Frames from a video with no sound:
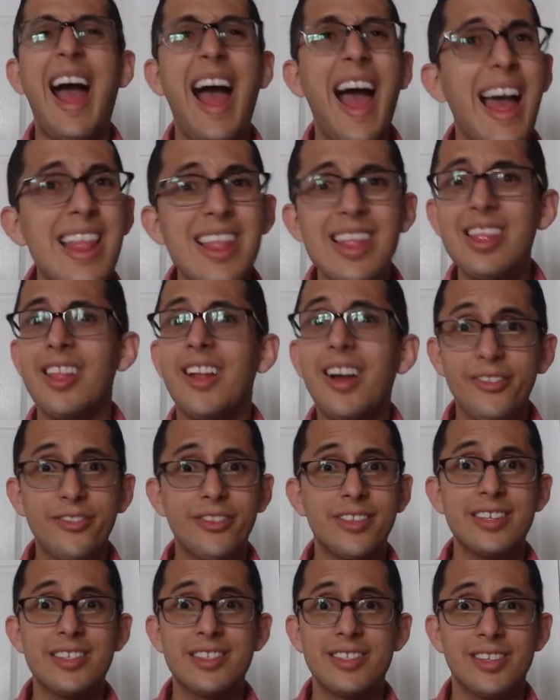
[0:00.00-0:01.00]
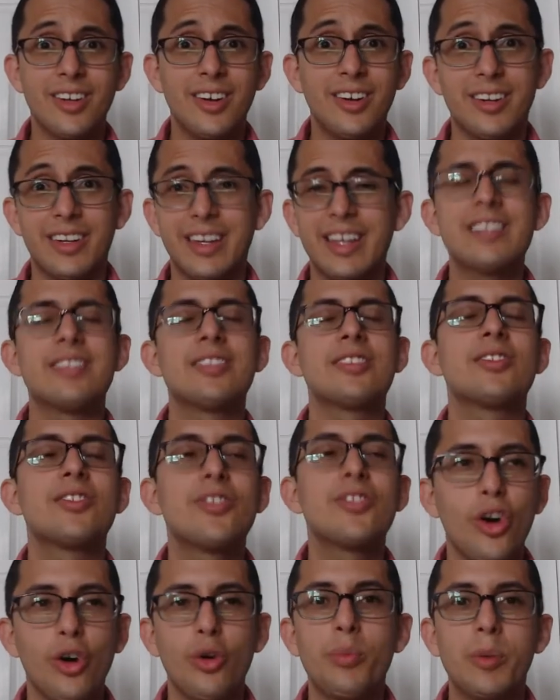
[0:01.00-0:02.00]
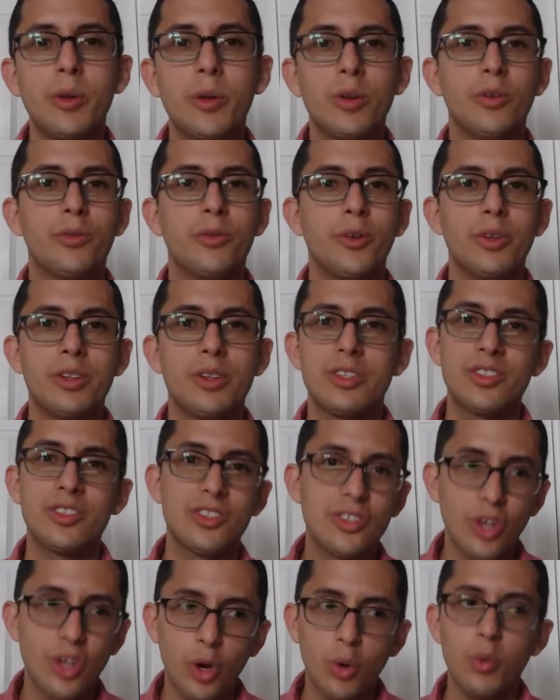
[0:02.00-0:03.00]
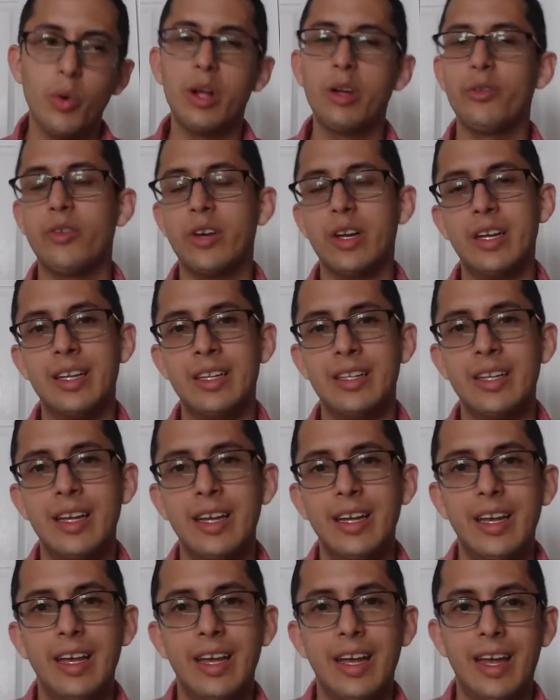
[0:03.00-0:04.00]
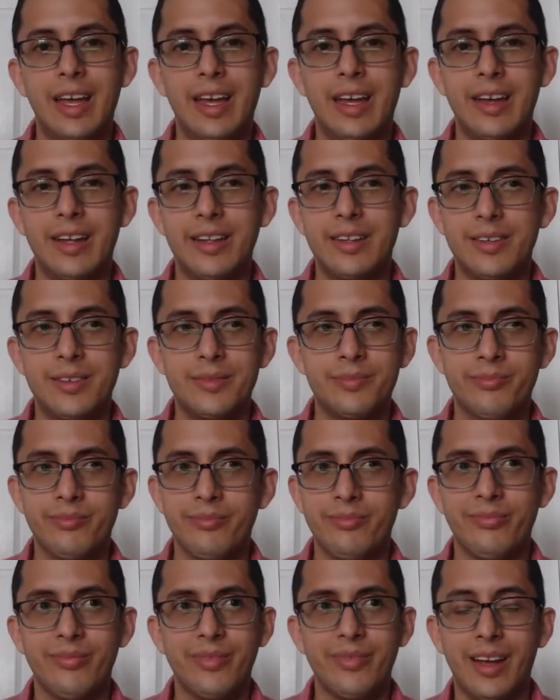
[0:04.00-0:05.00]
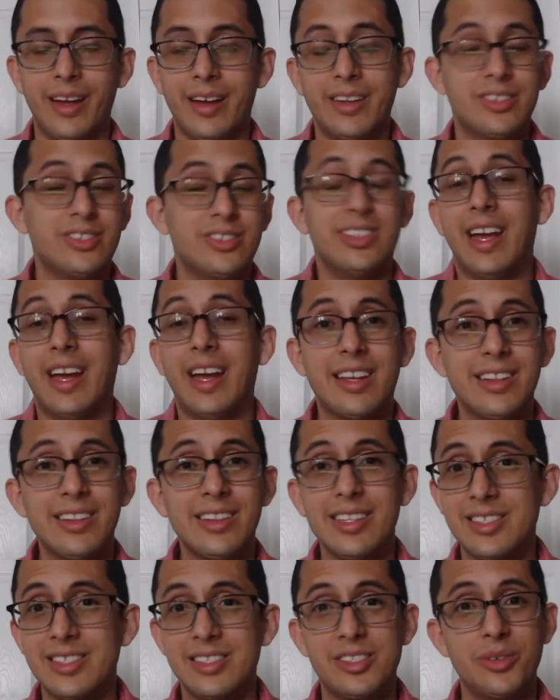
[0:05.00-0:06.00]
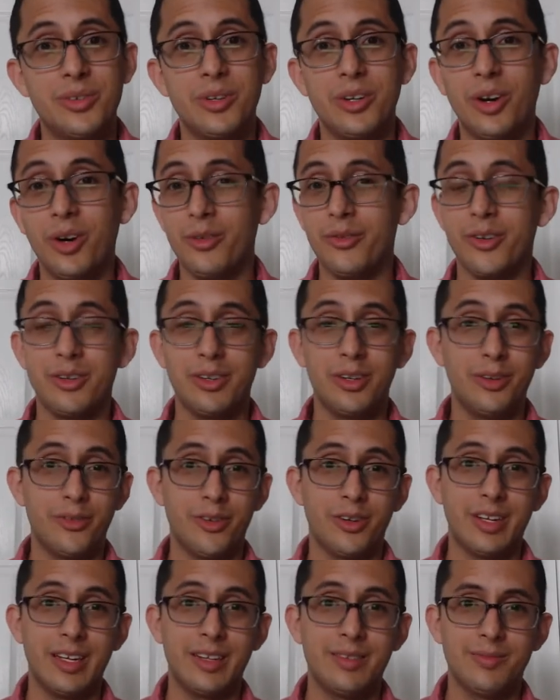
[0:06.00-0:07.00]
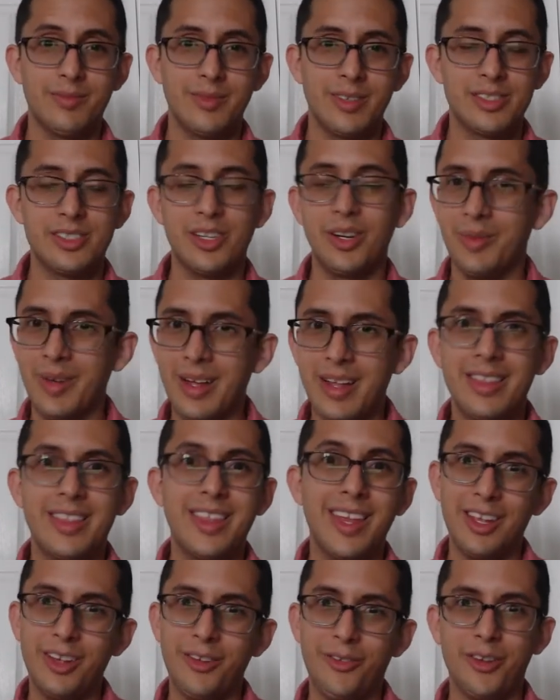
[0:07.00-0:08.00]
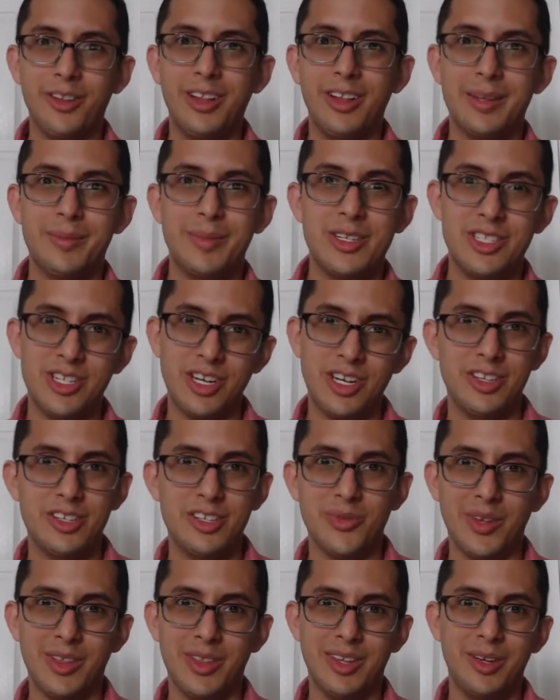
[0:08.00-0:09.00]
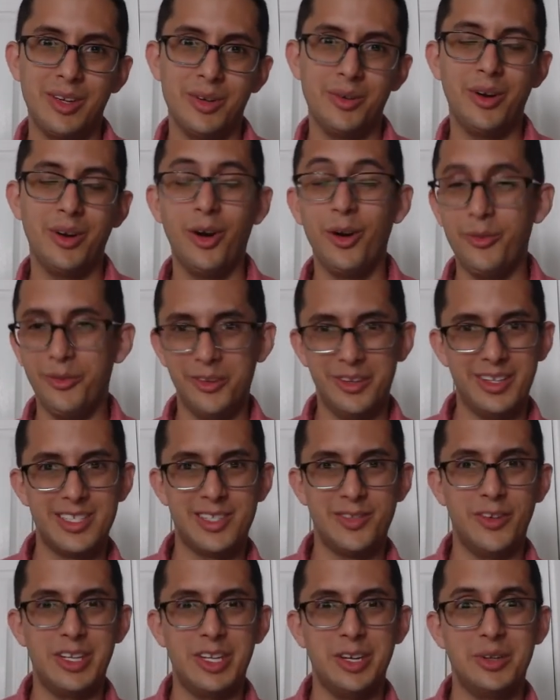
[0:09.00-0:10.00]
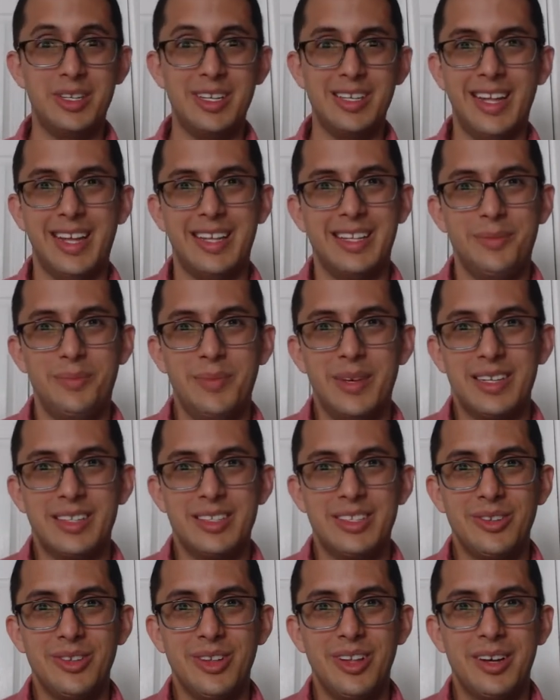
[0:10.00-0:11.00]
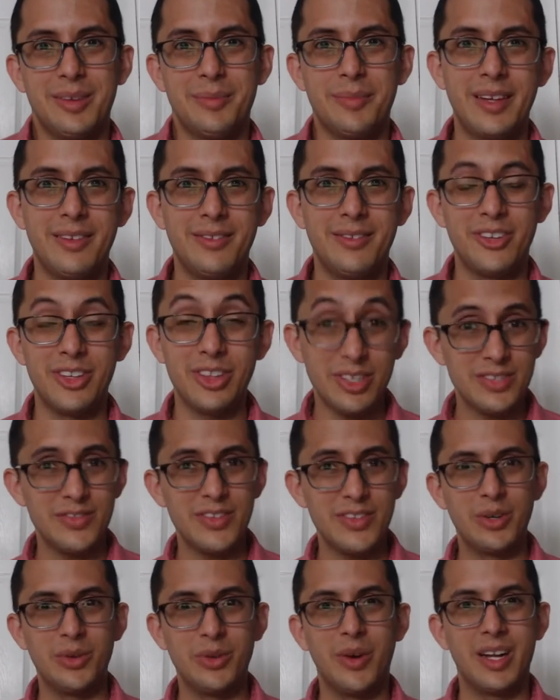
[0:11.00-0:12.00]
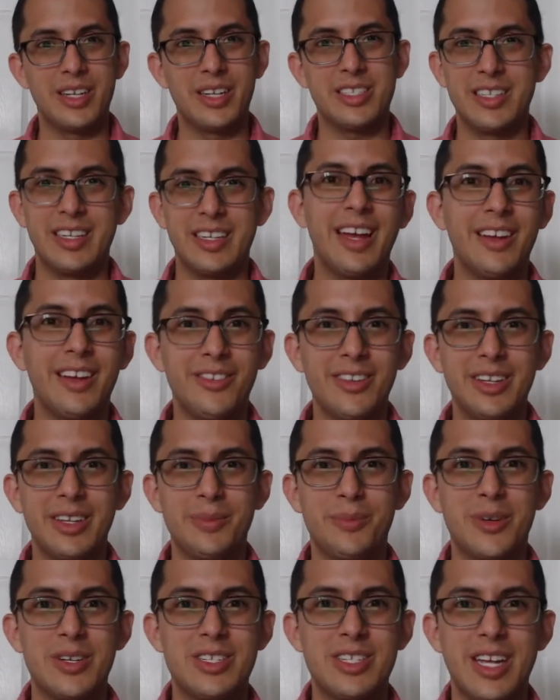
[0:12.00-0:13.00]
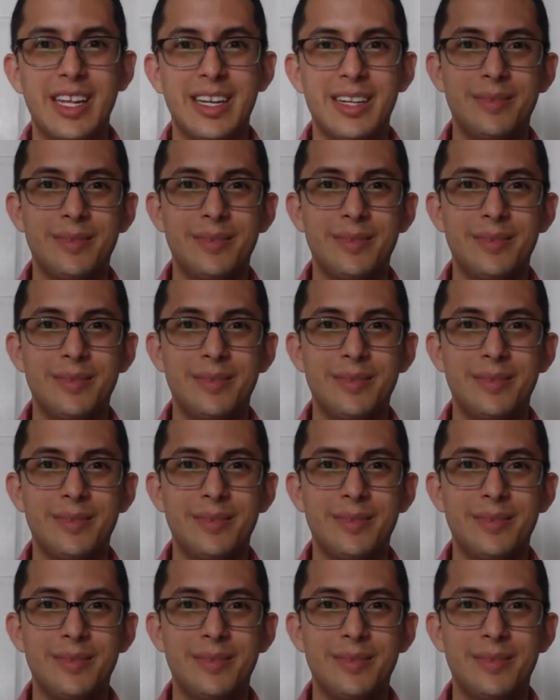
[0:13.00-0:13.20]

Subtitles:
I love this song. It's so beautiful. It's so well written, and I could listen to it over and over again. So thank you for letting me share this with you. Hopefully this video didn't end up being too long, but for those of you who watched it, I really appreciate